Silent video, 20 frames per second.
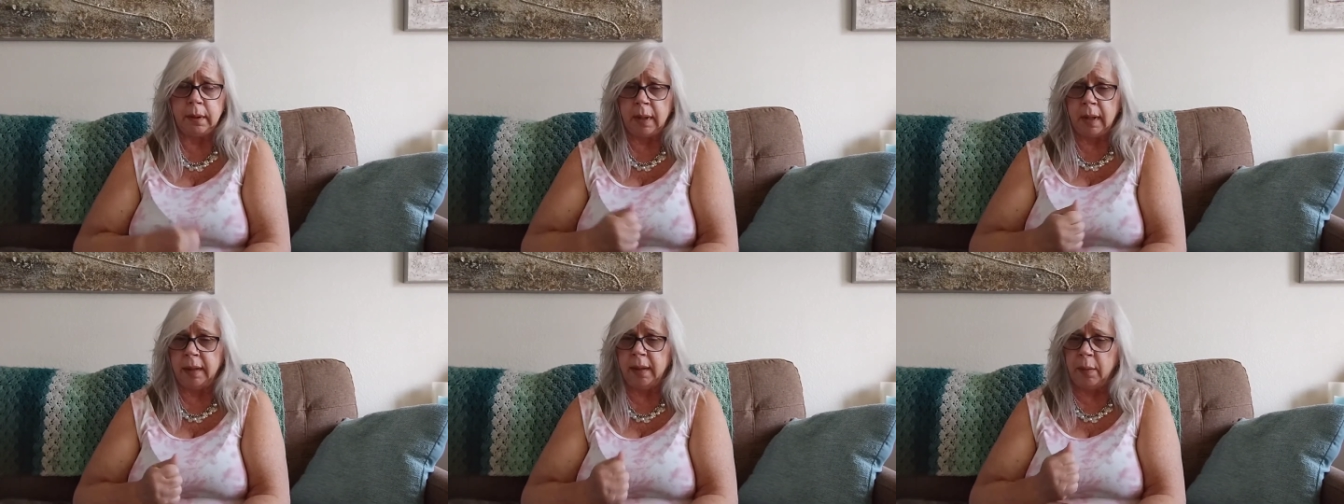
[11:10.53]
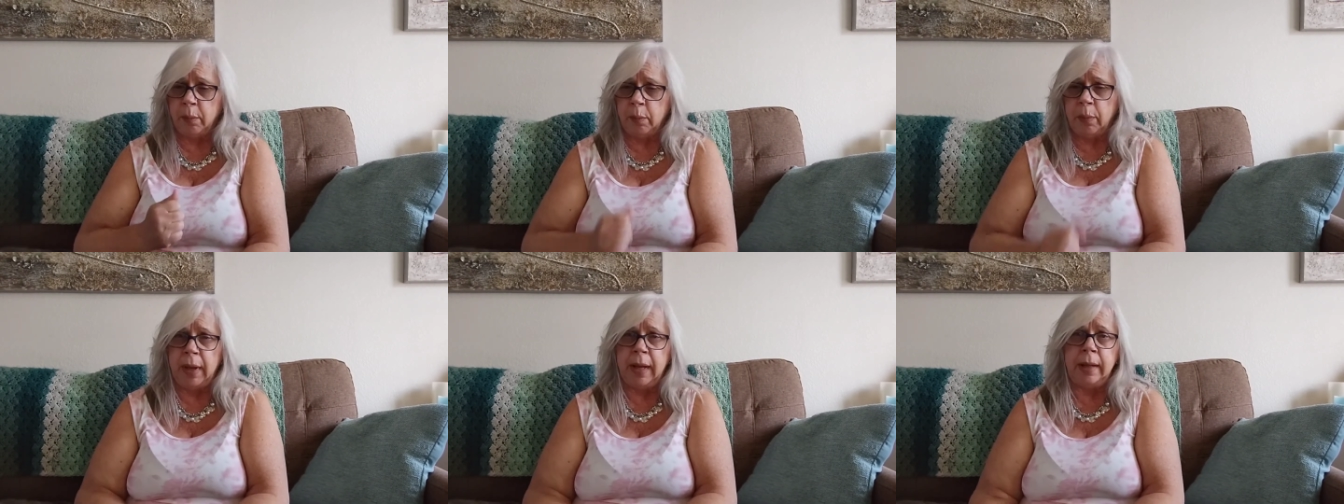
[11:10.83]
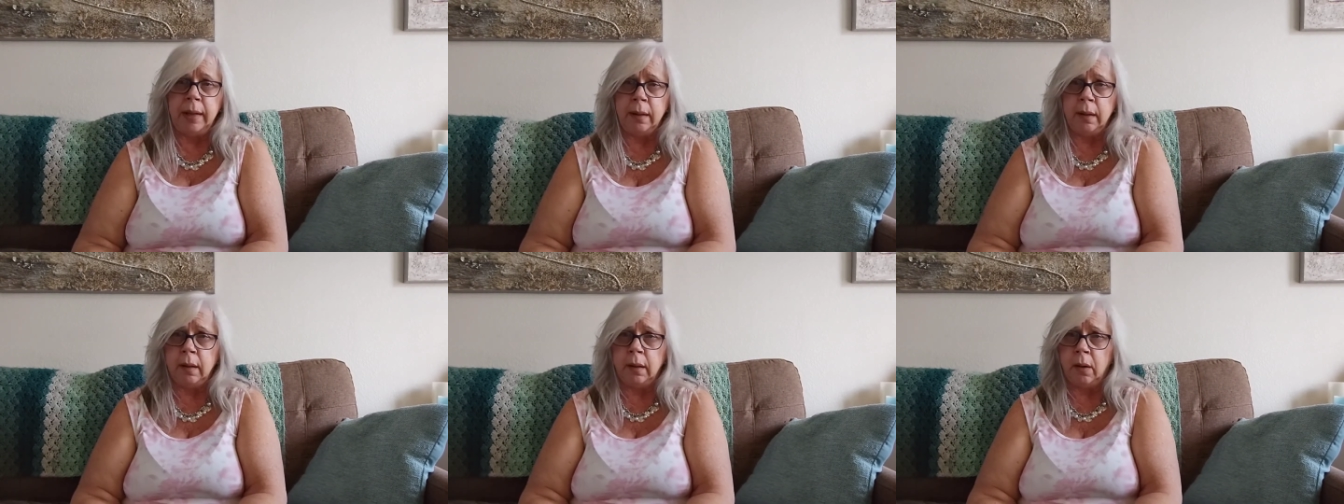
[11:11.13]
got the
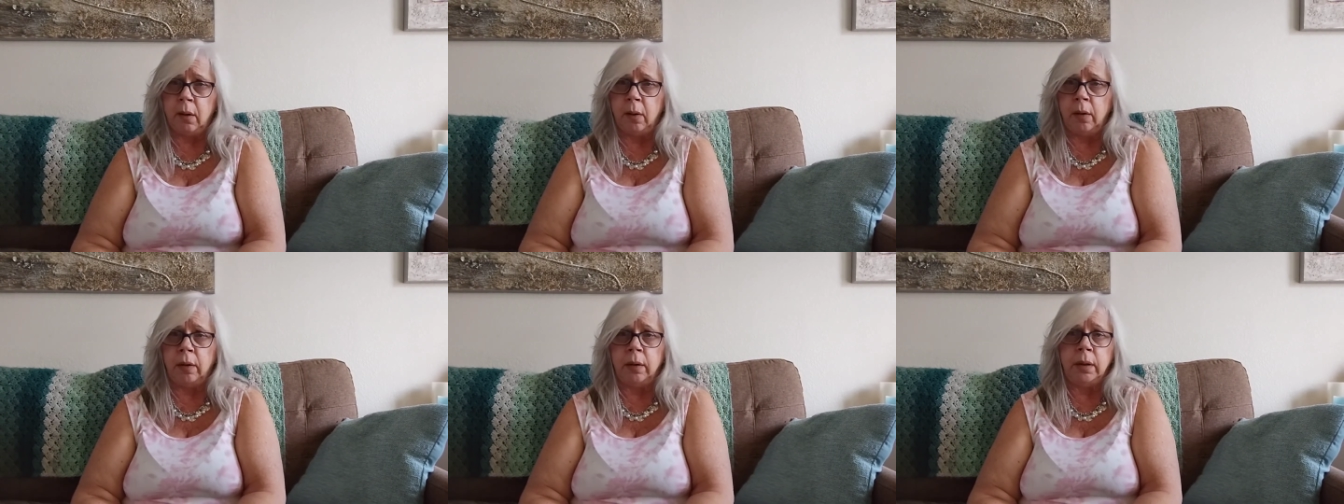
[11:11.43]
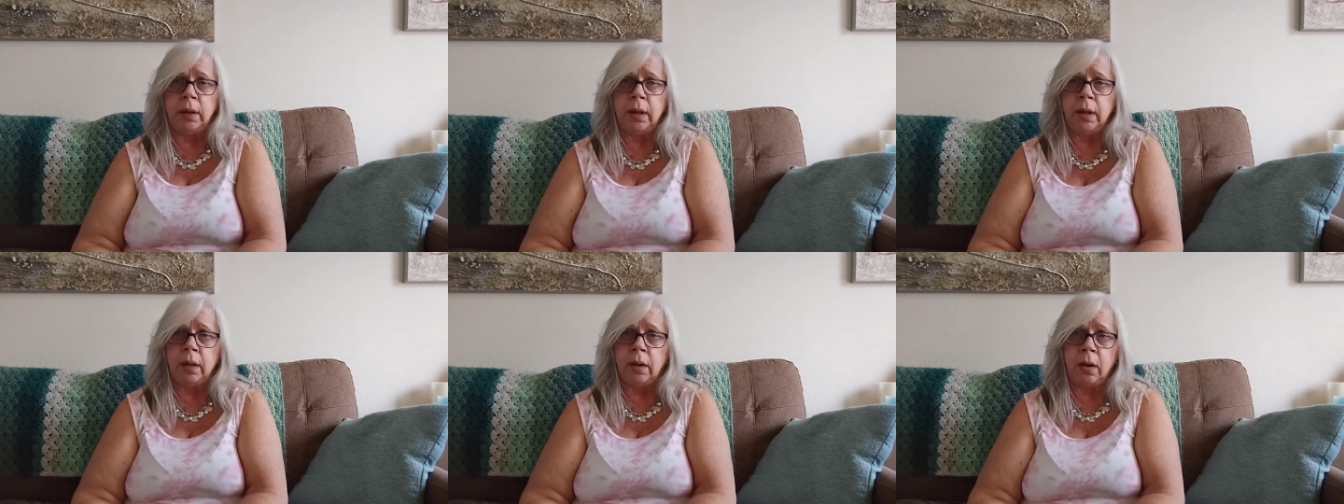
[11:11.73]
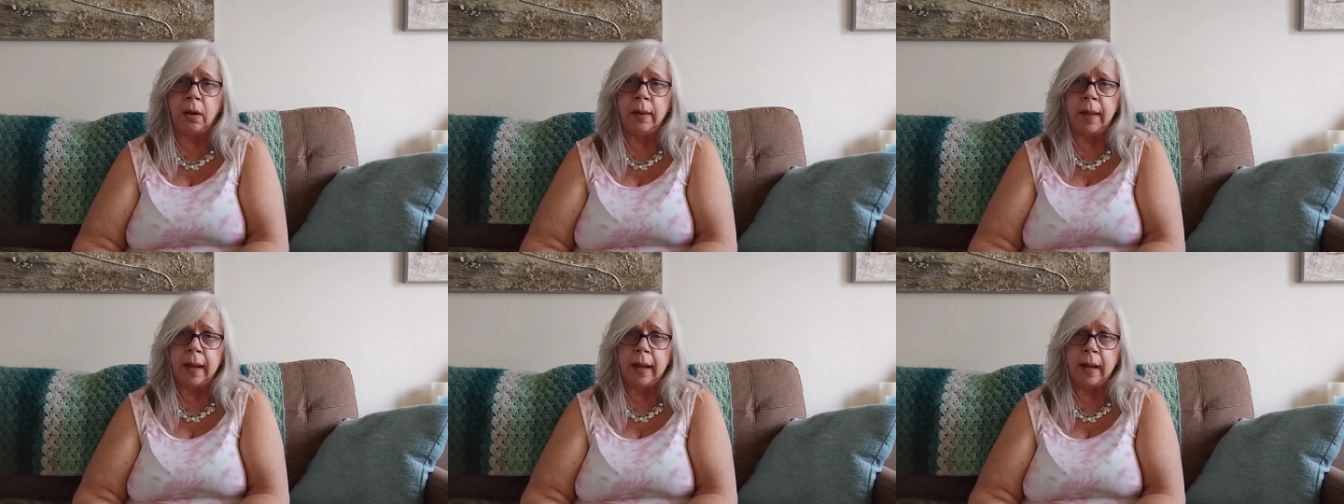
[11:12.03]
button hurting you and
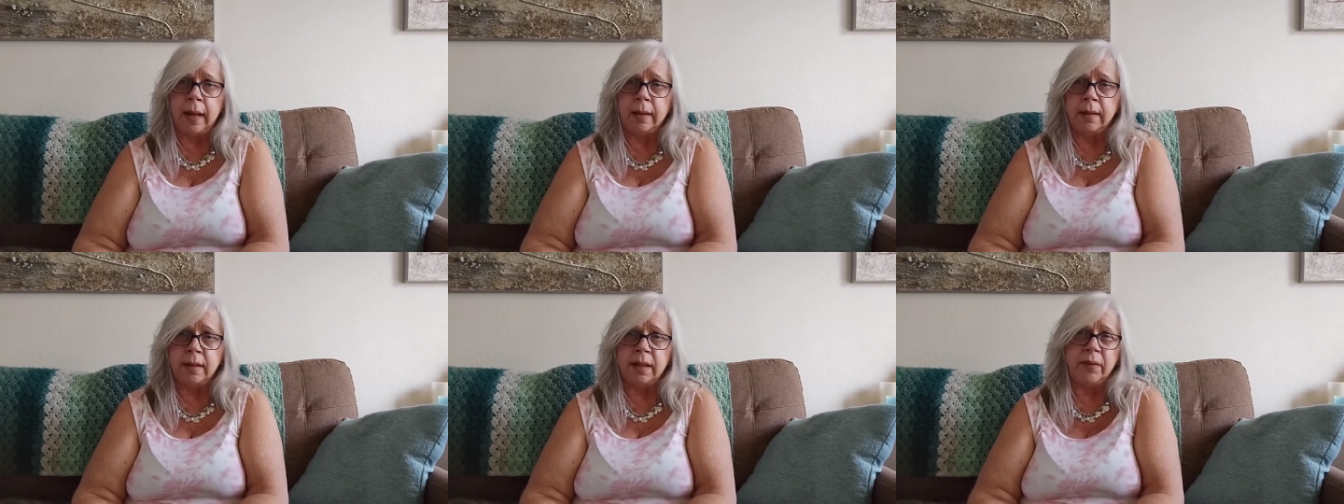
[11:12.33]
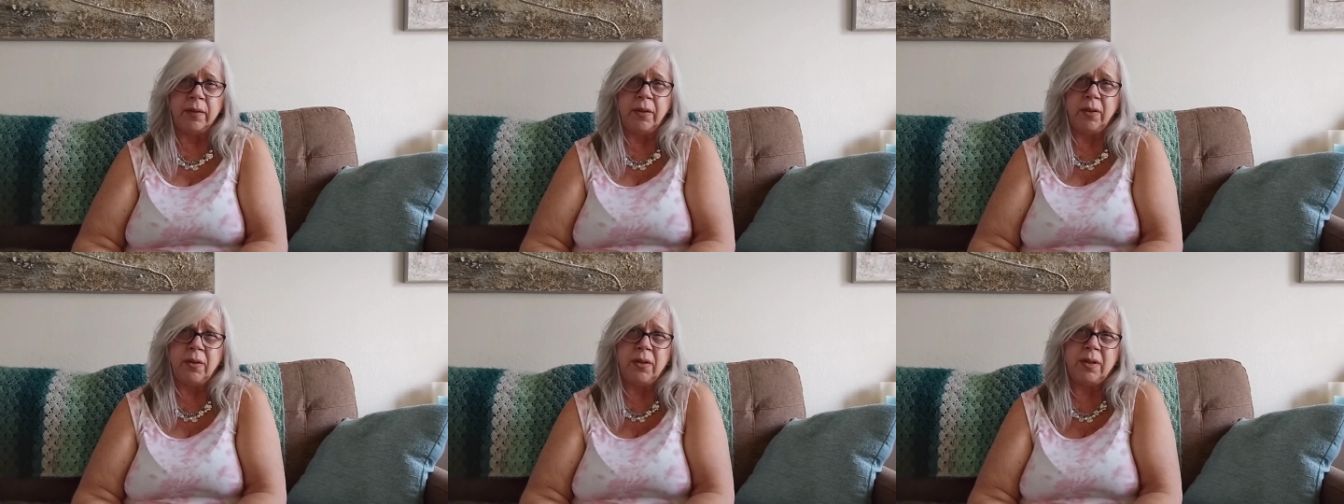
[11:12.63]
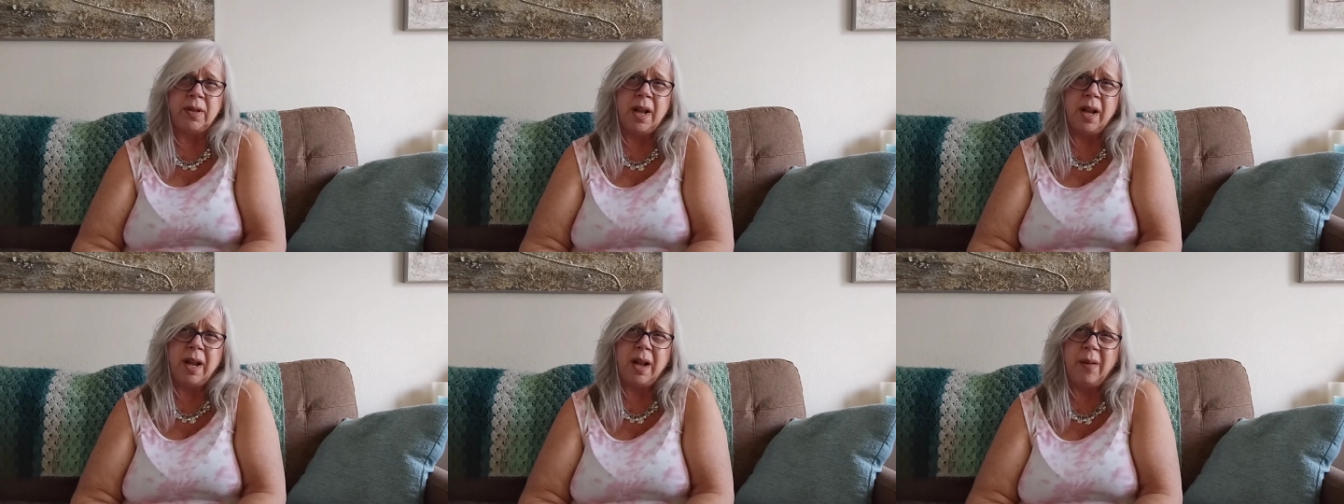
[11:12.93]
all that kind of stuff. They're
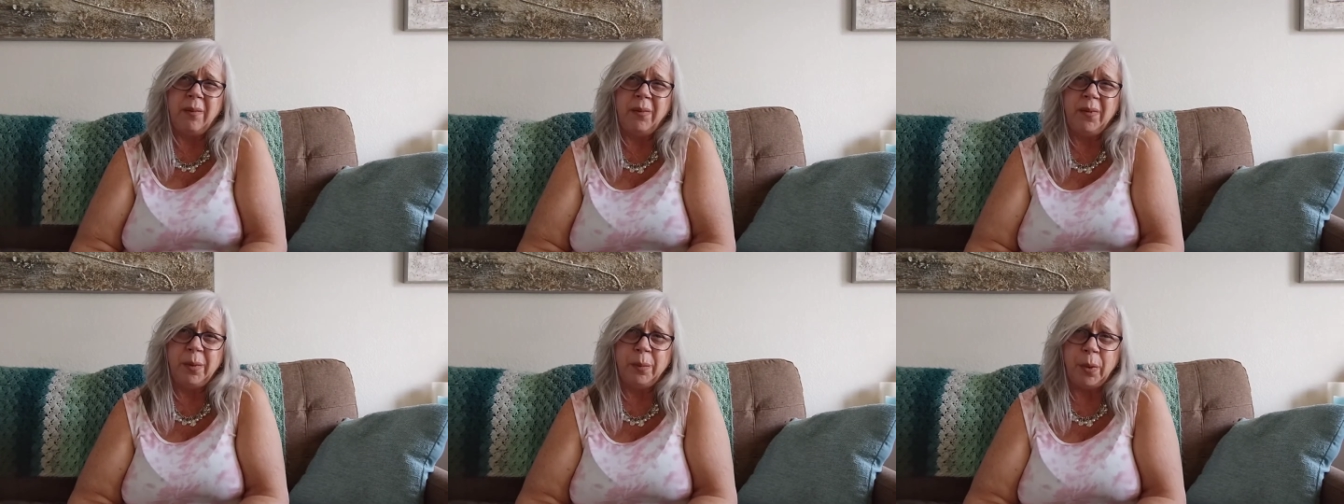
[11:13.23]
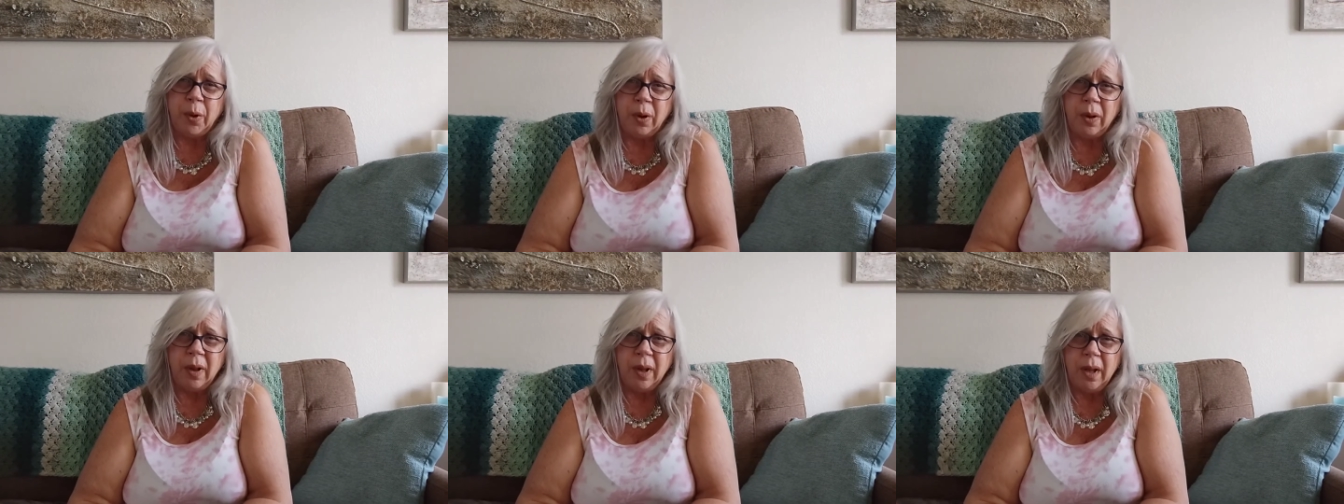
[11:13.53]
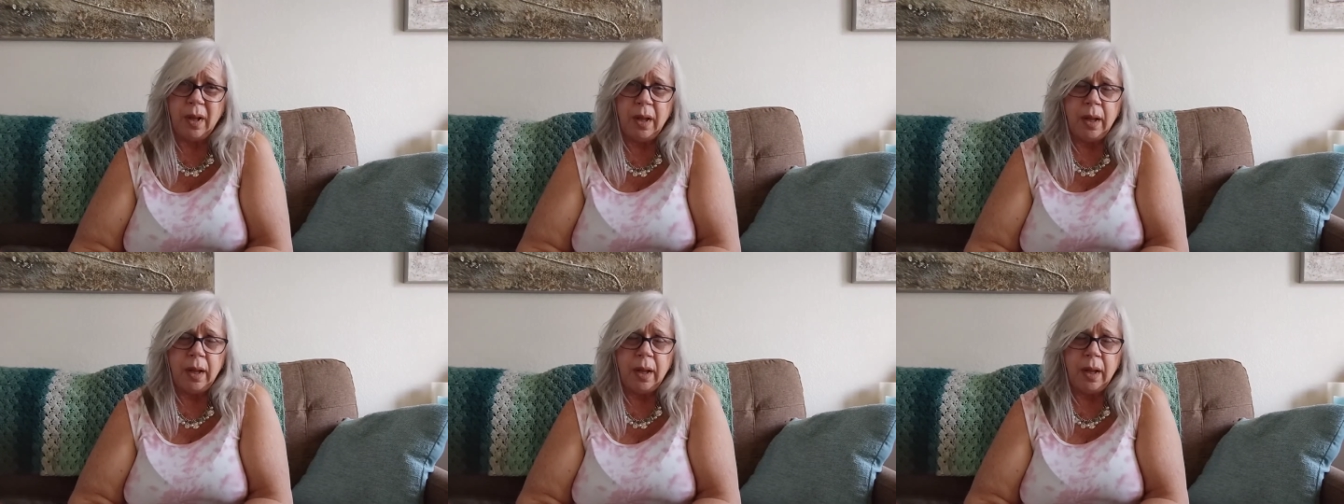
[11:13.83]
just not comfortable.